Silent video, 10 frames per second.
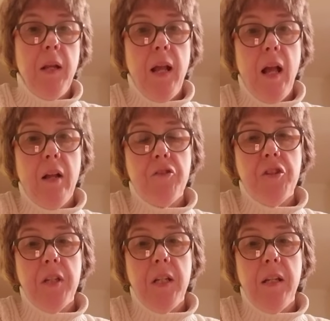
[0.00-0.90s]
And
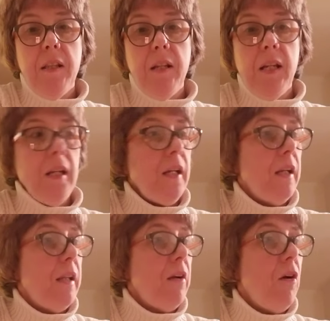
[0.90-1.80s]
actually the their